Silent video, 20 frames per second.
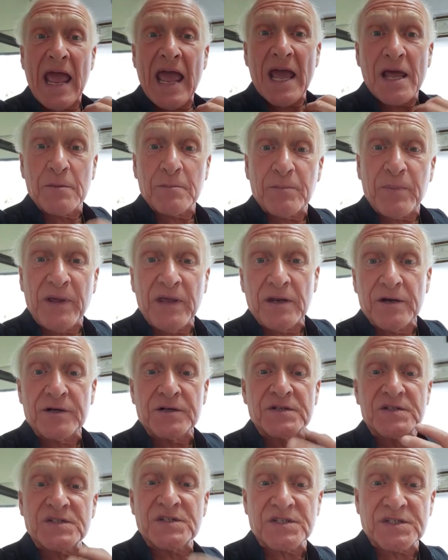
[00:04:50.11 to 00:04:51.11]
and Peter
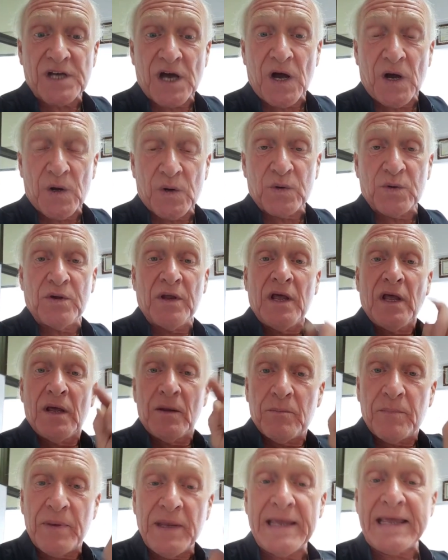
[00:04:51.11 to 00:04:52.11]
Stone
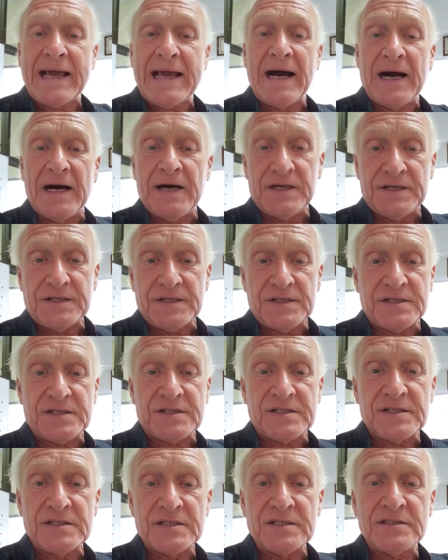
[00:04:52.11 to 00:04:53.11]

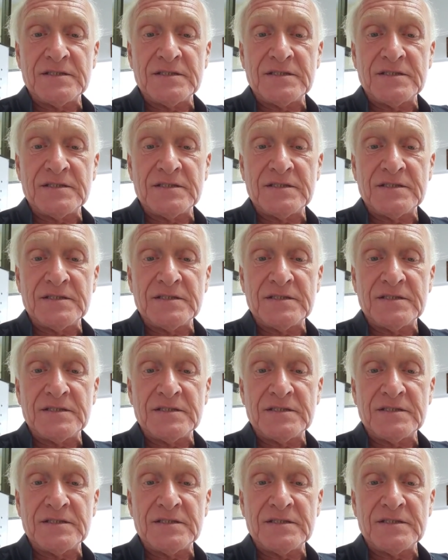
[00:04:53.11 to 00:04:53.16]
because